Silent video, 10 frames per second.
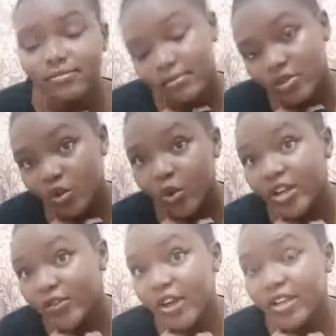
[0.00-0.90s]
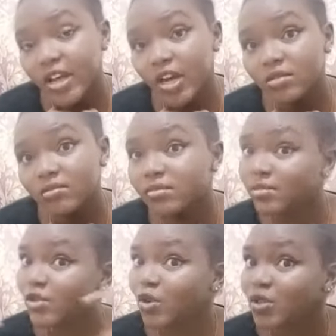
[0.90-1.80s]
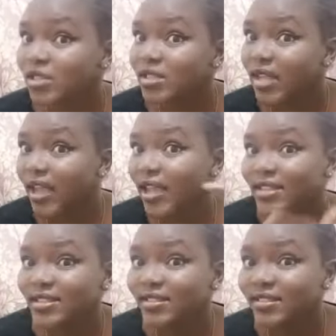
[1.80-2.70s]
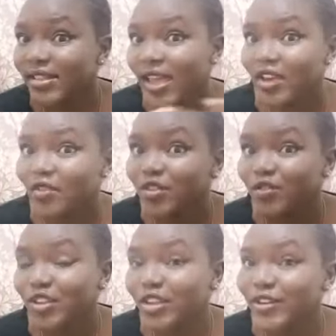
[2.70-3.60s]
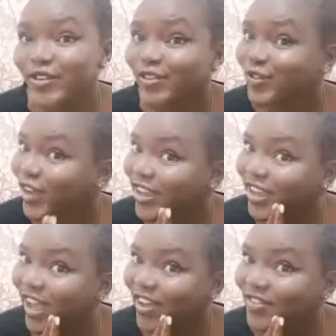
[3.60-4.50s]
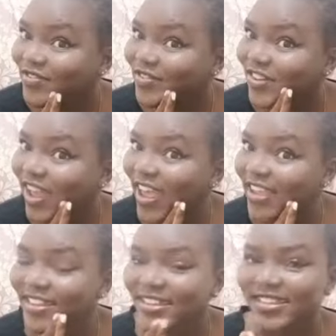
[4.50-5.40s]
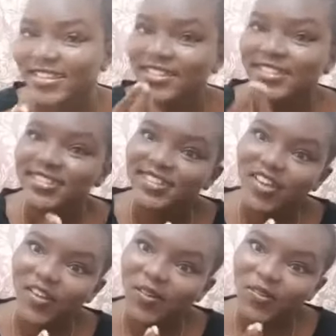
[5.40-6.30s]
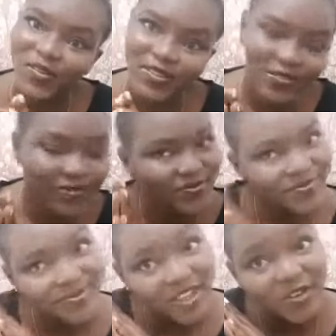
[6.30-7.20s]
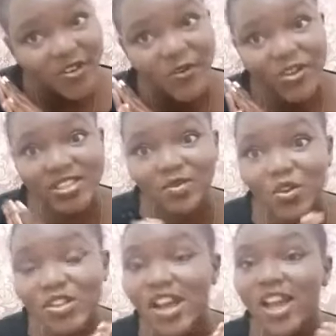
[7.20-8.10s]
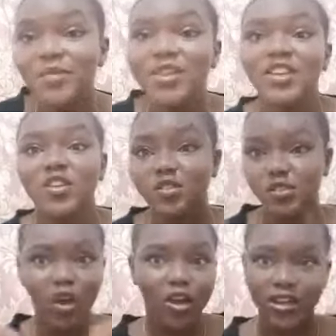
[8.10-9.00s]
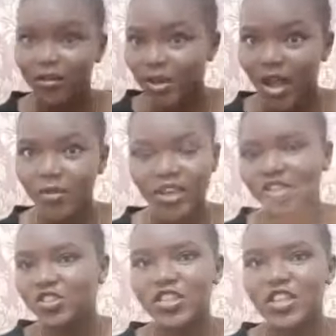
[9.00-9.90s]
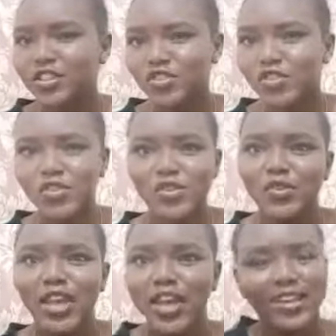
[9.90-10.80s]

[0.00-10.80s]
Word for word: Do you want to find out? So stay until the end of the video to find out, okay? So I don't want to waste more time, you know, talking, blah, blah. It's just the intro, so yeah.